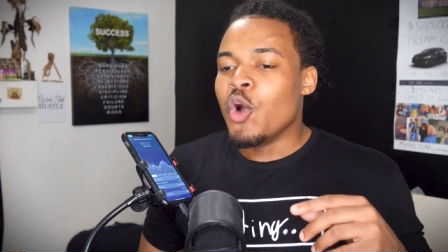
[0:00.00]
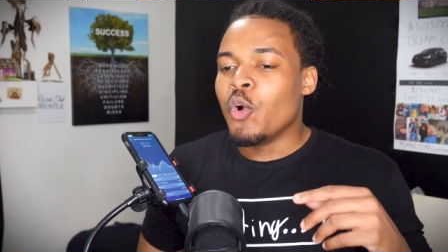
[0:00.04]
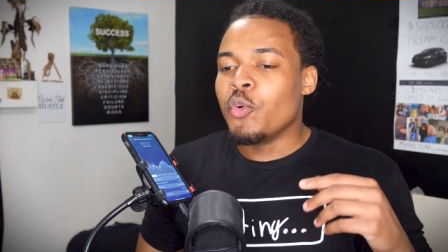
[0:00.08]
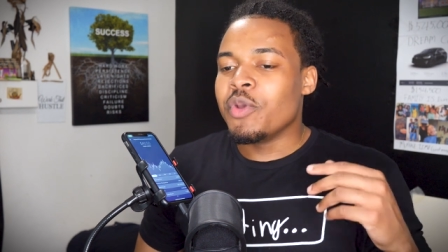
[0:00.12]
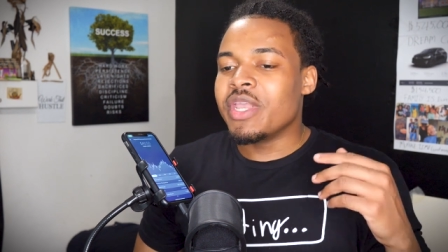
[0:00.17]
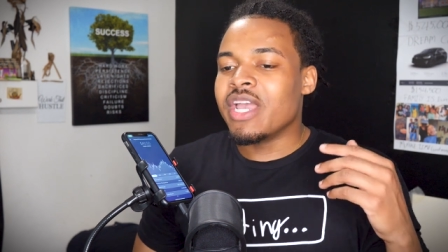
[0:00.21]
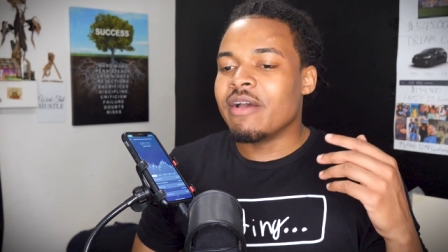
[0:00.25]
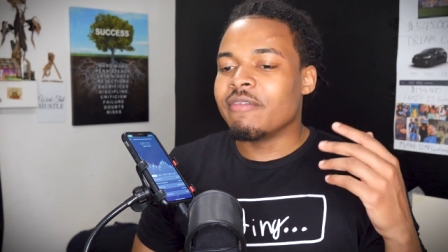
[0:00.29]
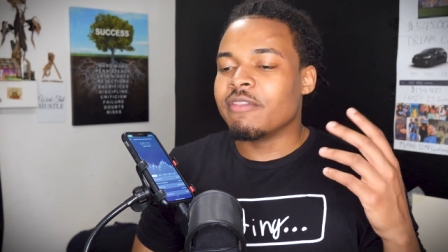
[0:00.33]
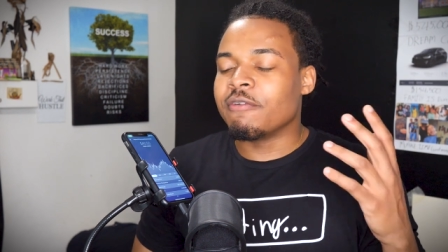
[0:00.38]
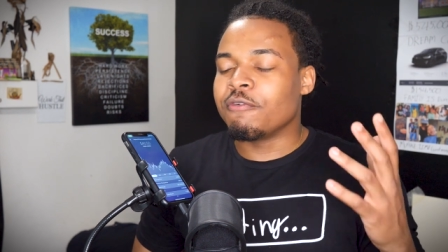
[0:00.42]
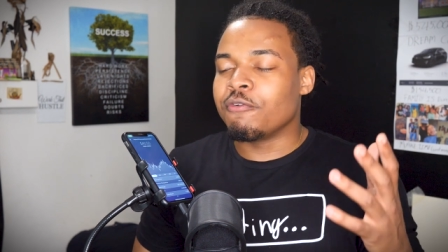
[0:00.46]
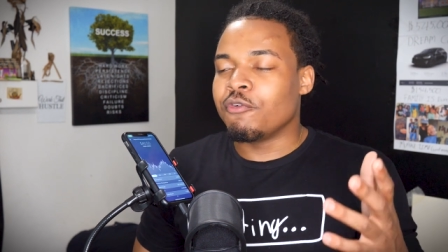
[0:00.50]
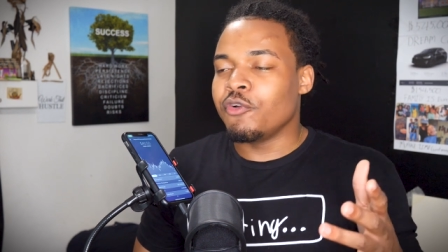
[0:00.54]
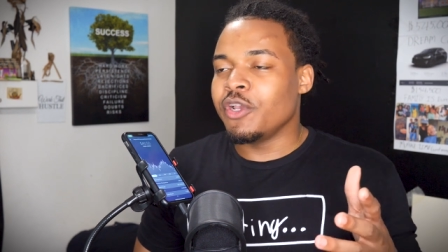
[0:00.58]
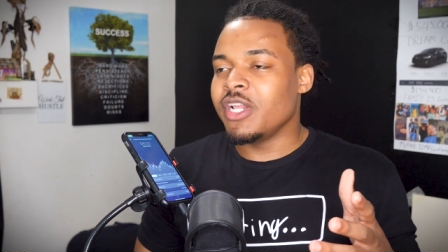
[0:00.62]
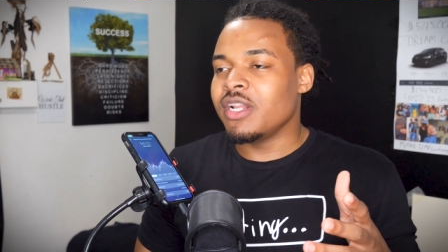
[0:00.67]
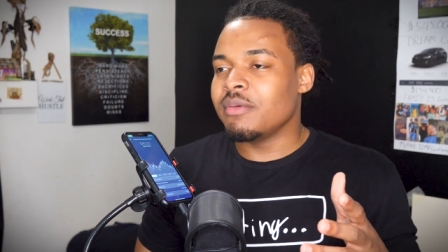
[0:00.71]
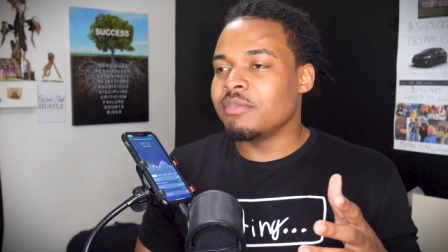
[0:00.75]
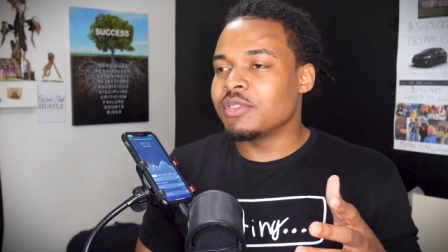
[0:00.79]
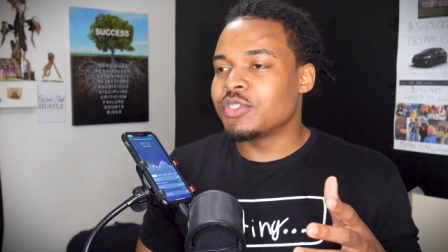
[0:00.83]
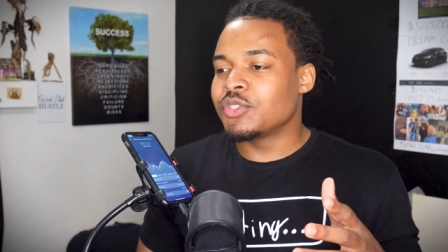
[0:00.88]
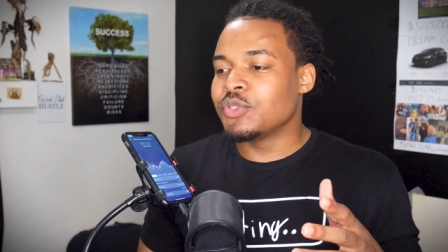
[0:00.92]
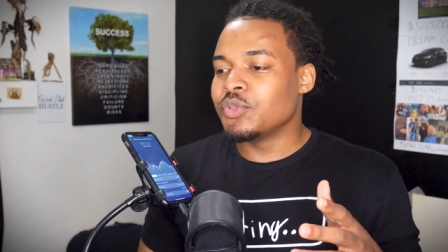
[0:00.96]
we have the
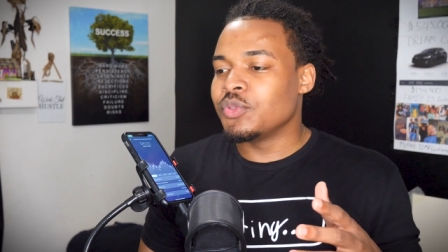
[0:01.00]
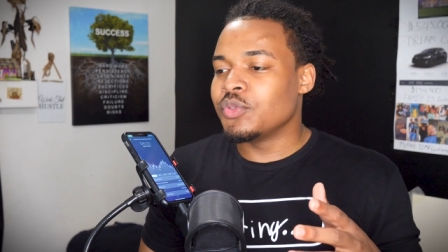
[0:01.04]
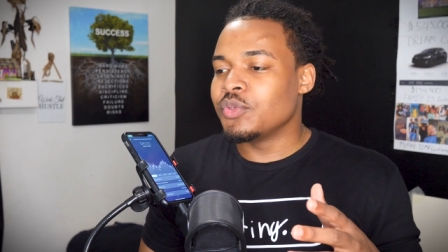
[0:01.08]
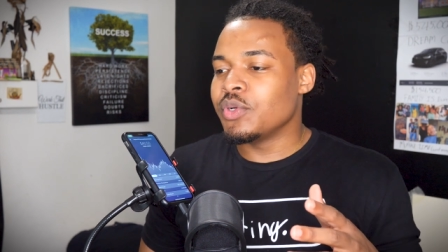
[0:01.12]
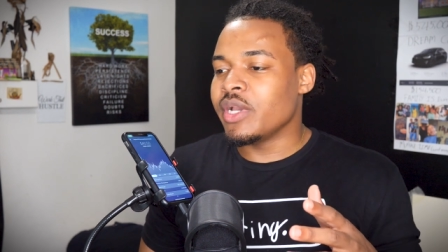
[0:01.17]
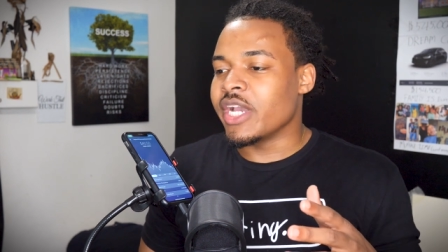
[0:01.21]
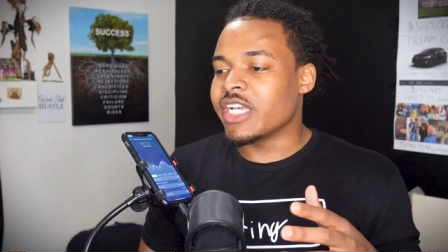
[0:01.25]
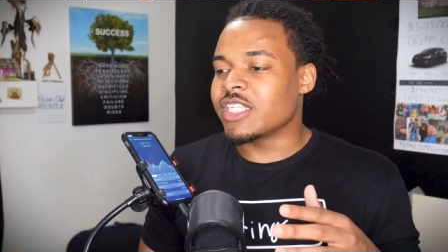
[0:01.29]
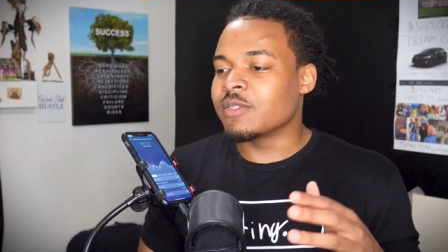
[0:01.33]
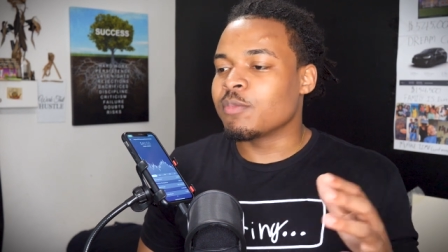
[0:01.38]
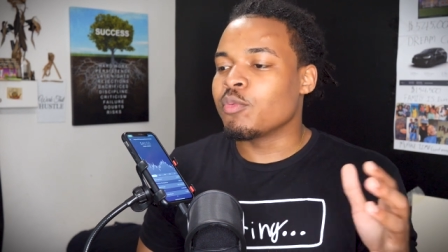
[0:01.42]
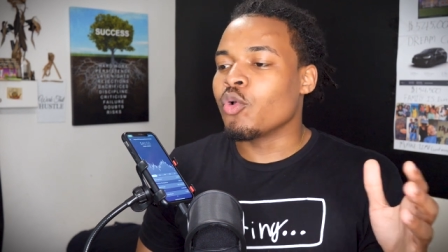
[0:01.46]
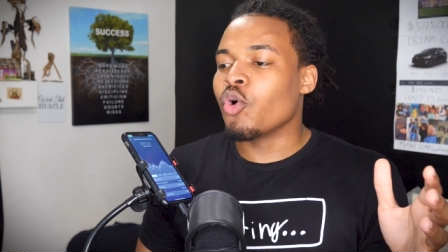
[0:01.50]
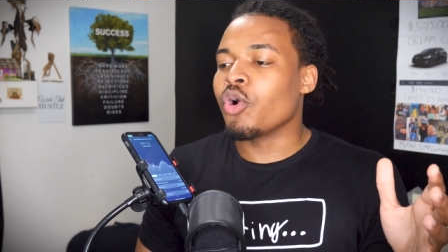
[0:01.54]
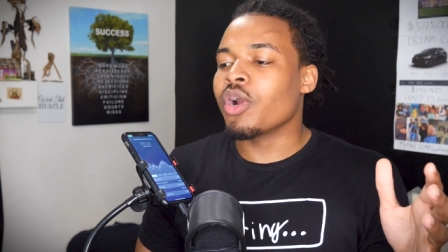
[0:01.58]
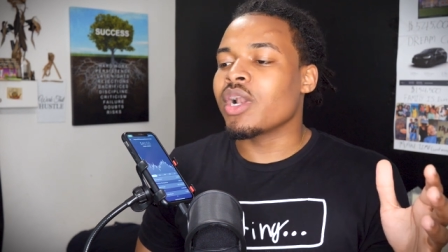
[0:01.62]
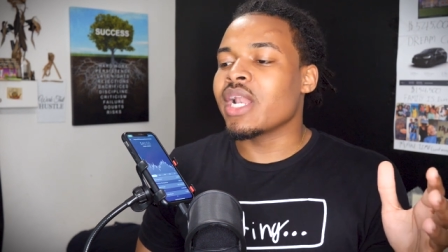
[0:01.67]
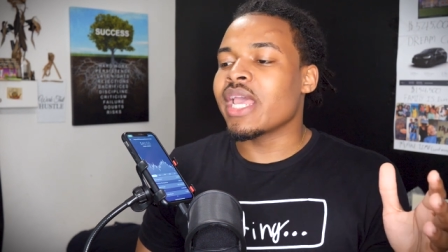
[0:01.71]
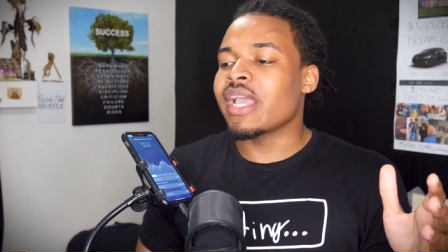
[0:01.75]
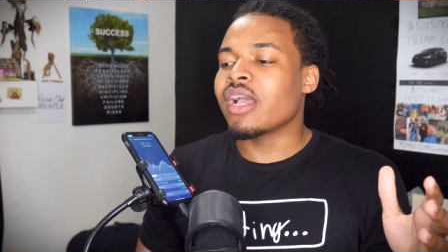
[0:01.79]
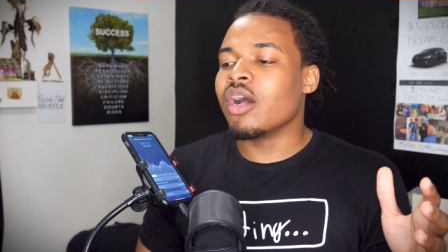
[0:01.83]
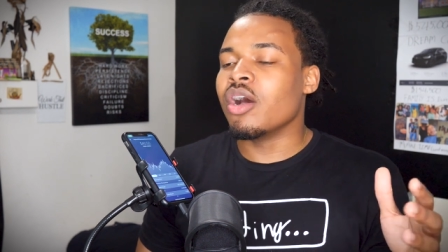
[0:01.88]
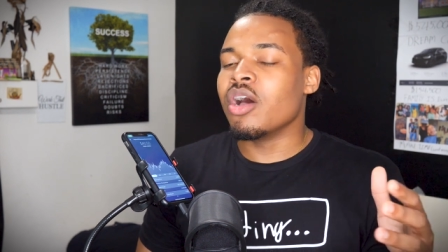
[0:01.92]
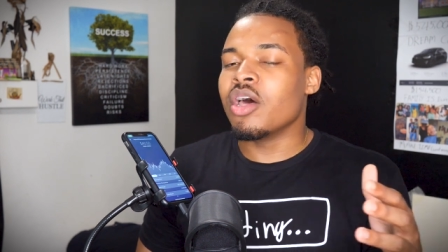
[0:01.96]
freedom to explore like